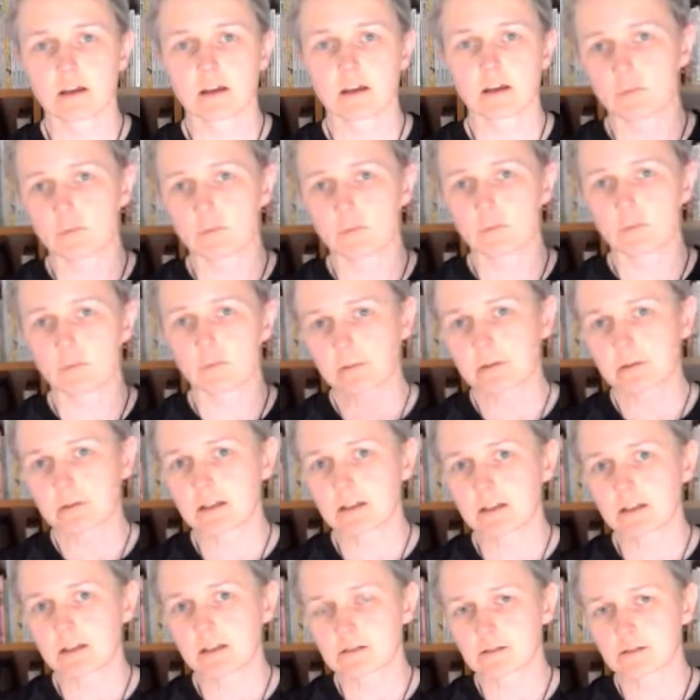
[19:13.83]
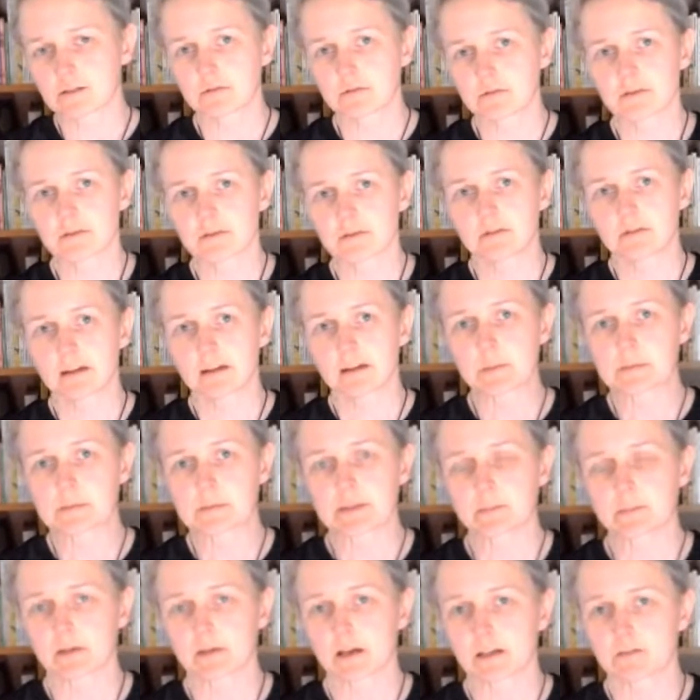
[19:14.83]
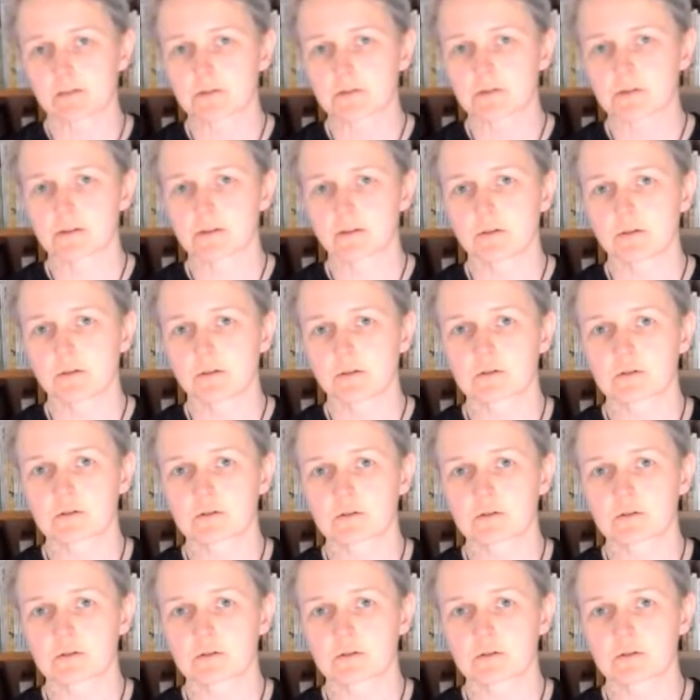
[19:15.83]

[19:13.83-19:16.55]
We would need to develop some kind of solution